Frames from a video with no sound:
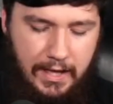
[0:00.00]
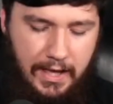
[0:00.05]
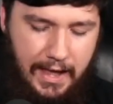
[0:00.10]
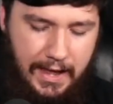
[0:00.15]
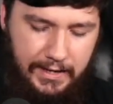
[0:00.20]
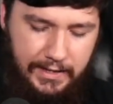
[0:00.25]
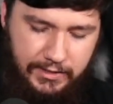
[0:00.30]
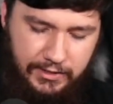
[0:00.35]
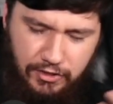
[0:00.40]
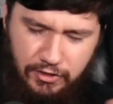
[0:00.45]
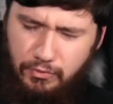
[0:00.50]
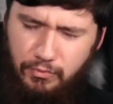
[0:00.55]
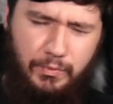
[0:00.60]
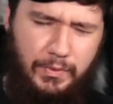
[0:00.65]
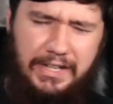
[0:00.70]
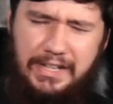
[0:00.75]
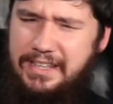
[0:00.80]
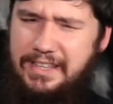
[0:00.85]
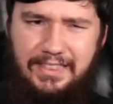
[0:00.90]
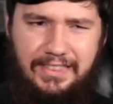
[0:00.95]
And it's not
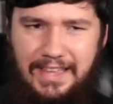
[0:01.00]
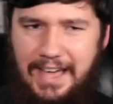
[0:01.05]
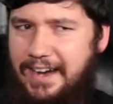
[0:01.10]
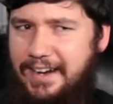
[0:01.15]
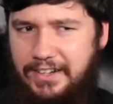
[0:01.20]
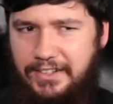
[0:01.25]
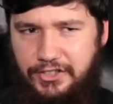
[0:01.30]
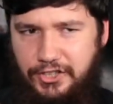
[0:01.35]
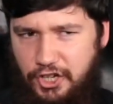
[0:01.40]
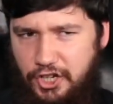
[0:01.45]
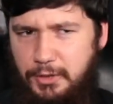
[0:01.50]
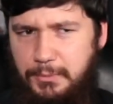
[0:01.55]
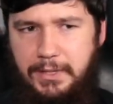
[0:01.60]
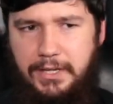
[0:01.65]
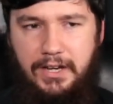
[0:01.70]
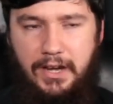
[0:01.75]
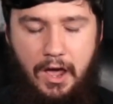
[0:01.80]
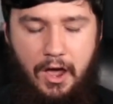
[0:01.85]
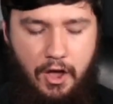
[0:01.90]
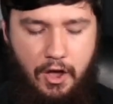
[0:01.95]
really that
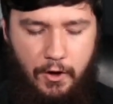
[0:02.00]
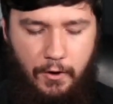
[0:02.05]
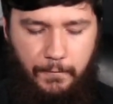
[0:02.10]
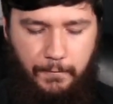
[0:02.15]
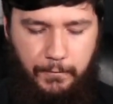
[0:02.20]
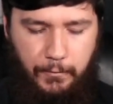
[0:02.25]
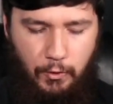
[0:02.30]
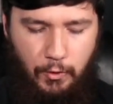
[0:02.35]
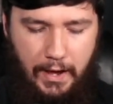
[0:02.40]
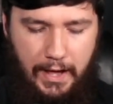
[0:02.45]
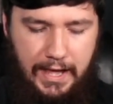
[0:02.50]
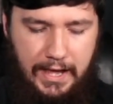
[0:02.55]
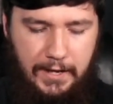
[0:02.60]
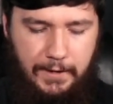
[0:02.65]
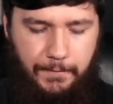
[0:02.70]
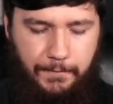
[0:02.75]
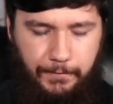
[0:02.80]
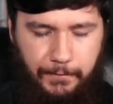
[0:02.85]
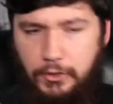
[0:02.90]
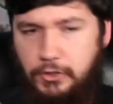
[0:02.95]
uncommon for a
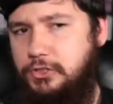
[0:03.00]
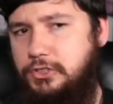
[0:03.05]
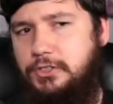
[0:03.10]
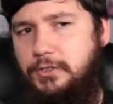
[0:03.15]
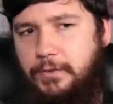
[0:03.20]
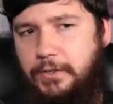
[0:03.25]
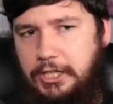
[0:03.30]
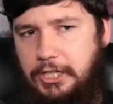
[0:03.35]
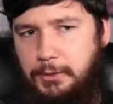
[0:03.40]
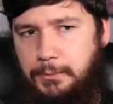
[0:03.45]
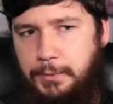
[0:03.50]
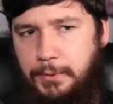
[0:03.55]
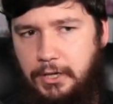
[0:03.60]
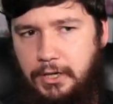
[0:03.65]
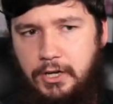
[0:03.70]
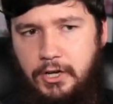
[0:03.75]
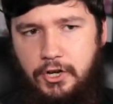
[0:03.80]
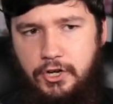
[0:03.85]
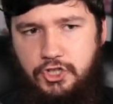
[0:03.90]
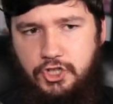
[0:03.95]
FOSS
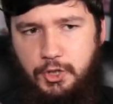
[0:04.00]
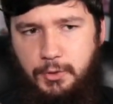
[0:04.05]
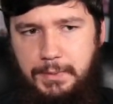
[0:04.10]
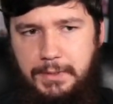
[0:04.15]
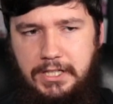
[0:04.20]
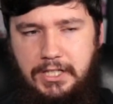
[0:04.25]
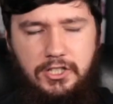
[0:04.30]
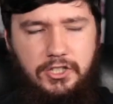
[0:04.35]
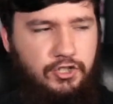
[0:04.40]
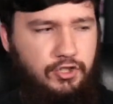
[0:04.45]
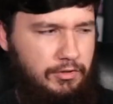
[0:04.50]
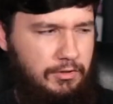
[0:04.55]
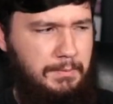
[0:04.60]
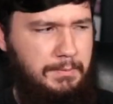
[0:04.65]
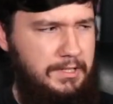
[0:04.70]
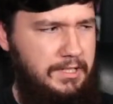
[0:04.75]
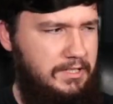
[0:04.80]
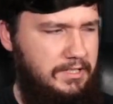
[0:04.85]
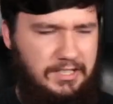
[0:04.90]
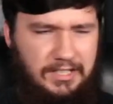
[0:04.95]
developer to be
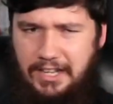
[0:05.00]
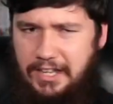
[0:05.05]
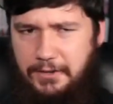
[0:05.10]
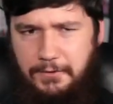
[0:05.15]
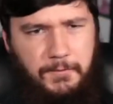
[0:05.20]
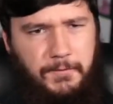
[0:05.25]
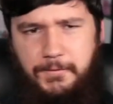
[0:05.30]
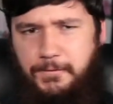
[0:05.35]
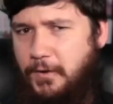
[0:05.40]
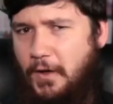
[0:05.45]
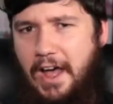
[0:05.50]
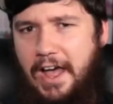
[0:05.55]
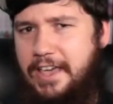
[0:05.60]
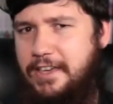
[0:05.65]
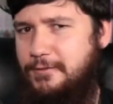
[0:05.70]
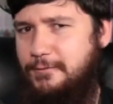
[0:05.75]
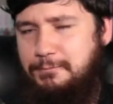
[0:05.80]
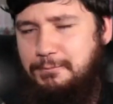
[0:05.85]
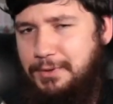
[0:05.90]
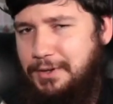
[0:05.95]
contributing to like
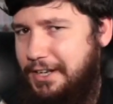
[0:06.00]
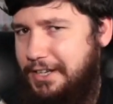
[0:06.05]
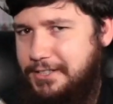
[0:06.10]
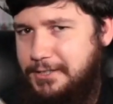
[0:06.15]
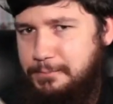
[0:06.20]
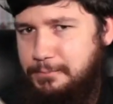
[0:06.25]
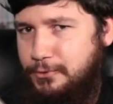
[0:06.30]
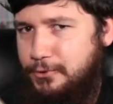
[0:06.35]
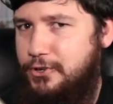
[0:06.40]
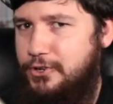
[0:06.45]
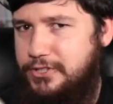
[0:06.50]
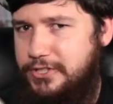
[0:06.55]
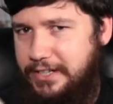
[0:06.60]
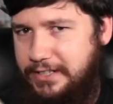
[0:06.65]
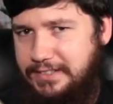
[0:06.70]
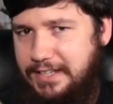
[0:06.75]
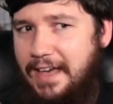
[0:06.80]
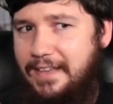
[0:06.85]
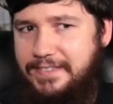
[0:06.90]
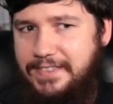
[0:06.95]
5+
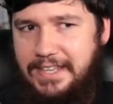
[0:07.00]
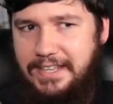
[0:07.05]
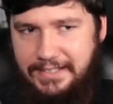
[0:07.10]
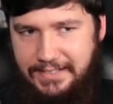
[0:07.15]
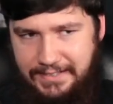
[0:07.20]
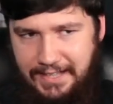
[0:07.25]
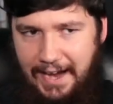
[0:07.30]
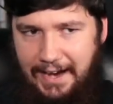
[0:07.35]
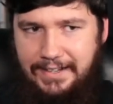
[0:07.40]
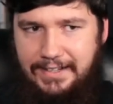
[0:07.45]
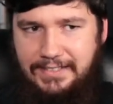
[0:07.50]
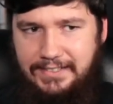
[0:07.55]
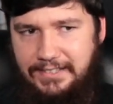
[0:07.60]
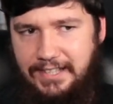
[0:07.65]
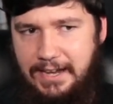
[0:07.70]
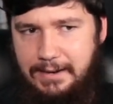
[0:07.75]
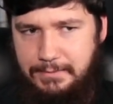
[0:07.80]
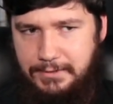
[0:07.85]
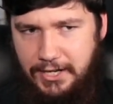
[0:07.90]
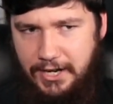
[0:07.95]
projects at the exact
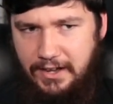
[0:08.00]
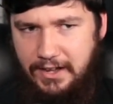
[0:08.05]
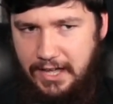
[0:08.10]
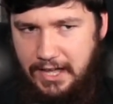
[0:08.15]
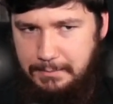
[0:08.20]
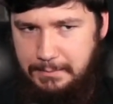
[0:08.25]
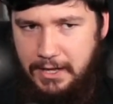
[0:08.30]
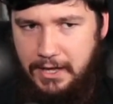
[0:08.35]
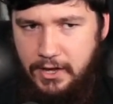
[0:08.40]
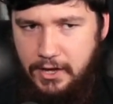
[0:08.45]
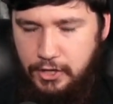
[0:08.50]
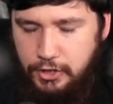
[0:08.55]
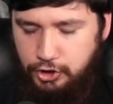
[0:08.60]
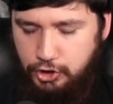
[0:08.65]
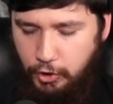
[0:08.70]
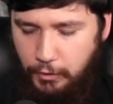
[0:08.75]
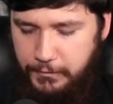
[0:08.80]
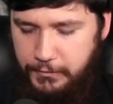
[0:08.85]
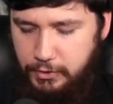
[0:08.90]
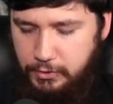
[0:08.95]
same time.
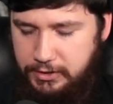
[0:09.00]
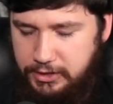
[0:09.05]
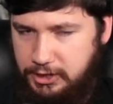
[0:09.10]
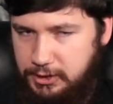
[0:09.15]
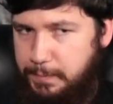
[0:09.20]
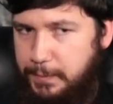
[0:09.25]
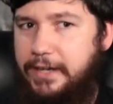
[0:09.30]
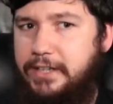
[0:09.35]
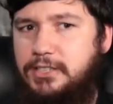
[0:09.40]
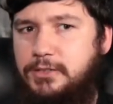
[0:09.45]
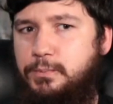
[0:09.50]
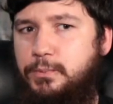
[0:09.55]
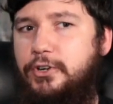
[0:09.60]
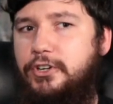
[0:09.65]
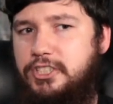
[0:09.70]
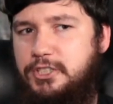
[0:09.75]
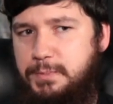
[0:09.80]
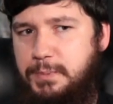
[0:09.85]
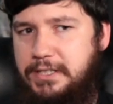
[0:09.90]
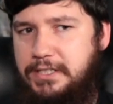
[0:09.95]
So if you expect
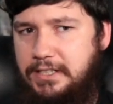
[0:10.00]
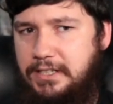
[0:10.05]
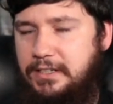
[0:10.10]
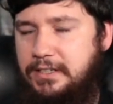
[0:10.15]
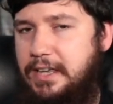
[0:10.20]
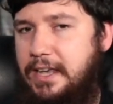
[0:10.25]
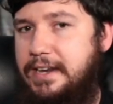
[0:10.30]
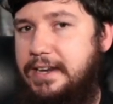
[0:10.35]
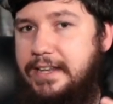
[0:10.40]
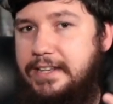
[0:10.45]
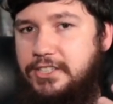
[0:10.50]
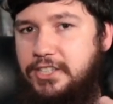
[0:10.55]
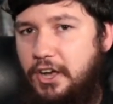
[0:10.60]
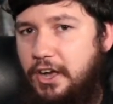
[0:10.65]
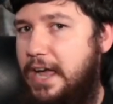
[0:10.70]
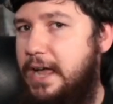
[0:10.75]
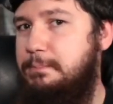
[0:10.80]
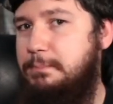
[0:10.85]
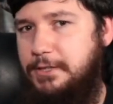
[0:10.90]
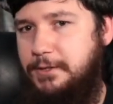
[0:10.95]
work to be done in a
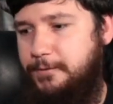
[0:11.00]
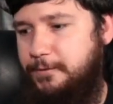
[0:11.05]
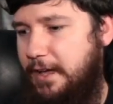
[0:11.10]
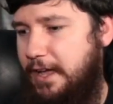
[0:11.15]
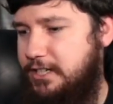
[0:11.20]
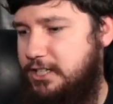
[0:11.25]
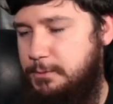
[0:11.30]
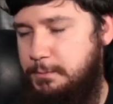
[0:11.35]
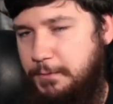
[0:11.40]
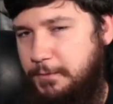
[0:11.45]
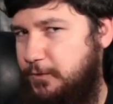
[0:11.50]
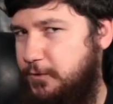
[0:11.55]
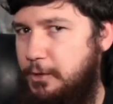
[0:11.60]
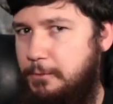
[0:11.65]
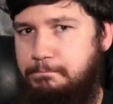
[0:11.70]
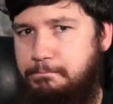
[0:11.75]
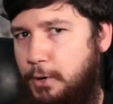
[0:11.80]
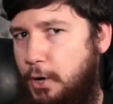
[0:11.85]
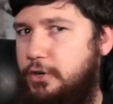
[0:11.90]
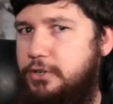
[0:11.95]
timely fashion before the
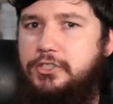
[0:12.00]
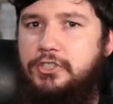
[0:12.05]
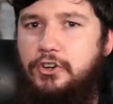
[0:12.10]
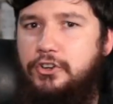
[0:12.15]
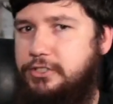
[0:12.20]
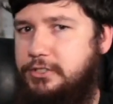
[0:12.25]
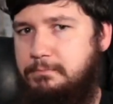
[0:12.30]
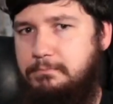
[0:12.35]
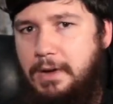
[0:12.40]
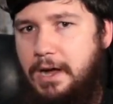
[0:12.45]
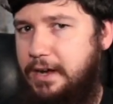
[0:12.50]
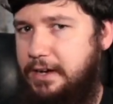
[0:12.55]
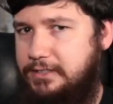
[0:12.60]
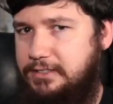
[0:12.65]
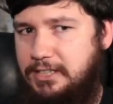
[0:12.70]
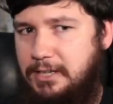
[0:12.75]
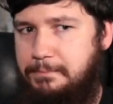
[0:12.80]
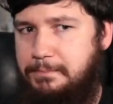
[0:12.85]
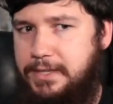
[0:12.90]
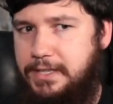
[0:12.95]
bot goes and marks
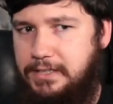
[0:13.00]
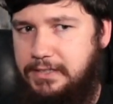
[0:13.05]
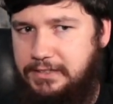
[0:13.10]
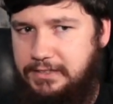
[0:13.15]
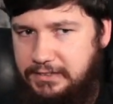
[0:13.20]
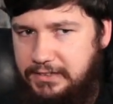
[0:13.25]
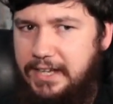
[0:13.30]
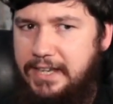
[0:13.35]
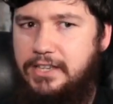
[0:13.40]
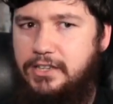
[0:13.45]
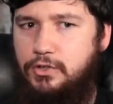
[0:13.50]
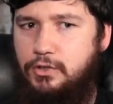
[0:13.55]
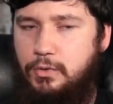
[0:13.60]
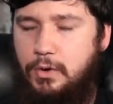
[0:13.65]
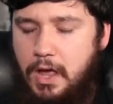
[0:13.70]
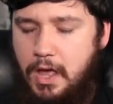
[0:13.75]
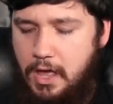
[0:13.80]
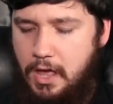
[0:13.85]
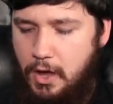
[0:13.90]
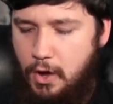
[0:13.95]
something as stale,
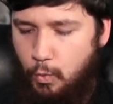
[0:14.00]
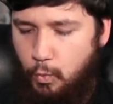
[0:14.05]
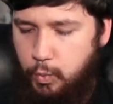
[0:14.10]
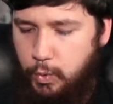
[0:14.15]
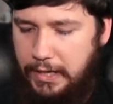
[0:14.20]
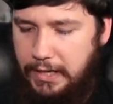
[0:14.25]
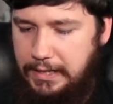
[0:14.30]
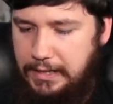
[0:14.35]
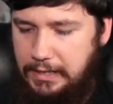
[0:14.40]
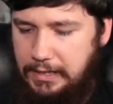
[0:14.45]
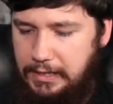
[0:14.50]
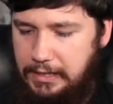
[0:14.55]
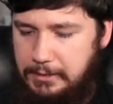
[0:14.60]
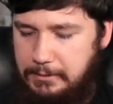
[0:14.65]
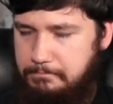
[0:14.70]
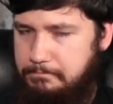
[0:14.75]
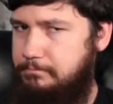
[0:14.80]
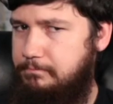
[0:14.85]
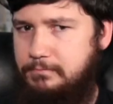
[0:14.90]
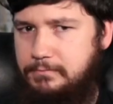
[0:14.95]
well,
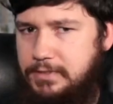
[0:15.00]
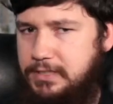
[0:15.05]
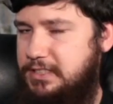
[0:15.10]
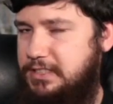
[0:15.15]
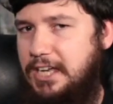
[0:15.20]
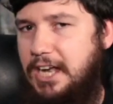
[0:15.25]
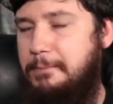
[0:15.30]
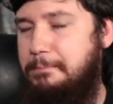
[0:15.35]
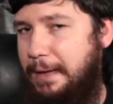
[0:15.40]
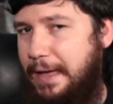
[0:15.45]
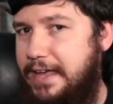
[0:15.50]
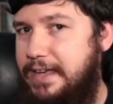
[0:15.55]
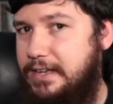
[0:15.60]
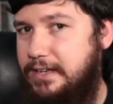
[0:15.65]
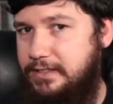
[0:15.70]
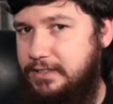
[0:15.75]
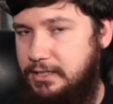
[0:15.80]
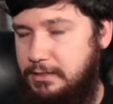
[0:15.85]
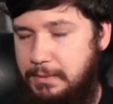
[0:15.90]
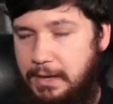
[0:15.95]
start
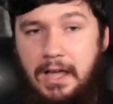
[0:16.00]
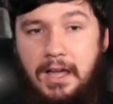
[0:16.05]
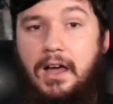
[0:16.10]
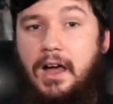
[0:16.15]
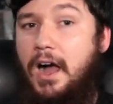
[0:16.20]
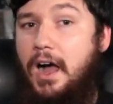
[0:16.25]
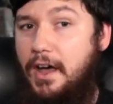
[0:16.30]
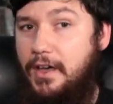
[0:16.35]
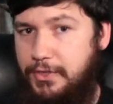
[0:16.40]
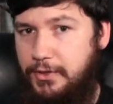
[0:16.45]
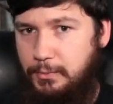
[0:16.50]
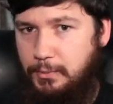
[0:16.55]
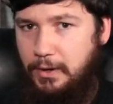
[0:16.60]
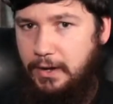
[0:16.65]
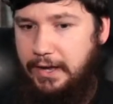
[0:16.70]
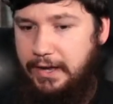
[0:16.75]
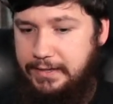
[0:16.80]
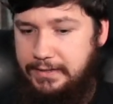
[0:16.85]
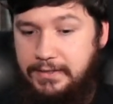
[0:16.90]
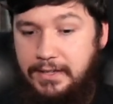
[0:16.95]
paying them.
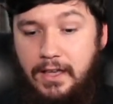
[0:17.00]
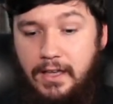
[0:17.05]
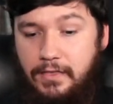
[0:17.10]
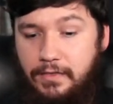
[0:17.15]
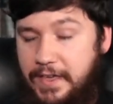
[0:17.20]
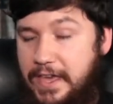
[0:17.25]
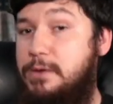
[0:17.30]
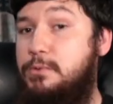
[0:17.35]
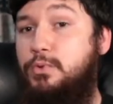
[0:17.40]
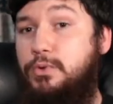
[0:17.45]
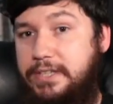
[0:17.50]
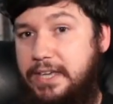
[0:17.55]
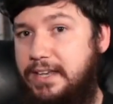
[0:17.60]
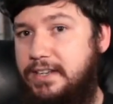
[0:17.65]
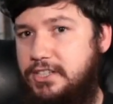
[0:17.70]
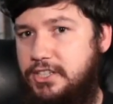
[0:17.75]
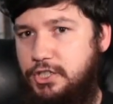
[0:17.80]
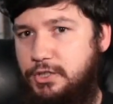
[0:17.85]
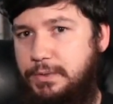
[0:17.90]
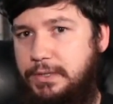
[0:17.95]
Otherwise, they will
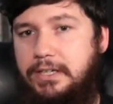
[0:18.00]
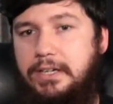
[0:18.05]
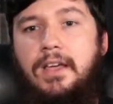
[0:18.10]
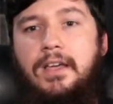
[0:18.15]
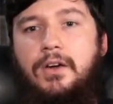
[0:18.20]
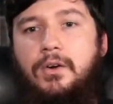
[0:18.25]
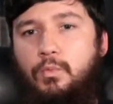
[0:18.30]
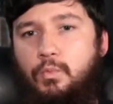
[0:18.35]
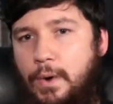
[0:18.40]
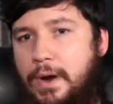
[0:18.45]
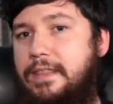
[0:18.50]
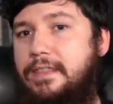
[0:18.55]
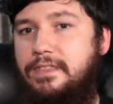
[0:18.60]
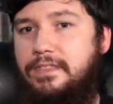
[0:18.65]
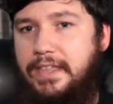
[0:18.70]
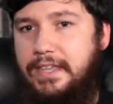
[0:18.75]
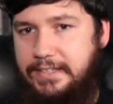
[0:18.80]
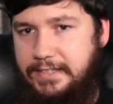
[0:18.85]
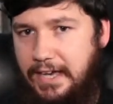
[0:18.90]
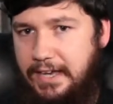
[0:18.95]
get to it when
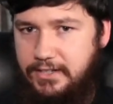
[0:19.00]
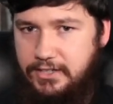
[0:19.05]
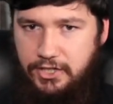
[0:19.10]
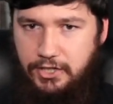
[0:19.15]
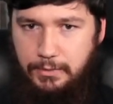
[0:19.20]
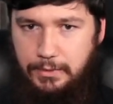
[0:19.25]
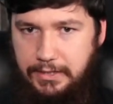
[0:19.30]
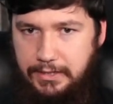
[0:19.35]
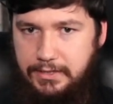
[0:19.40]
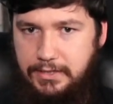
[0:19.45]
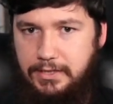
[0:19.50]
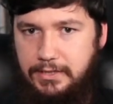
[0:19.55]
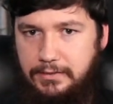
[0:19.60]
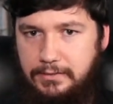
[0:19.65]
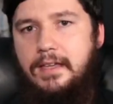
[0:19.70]
they get to it.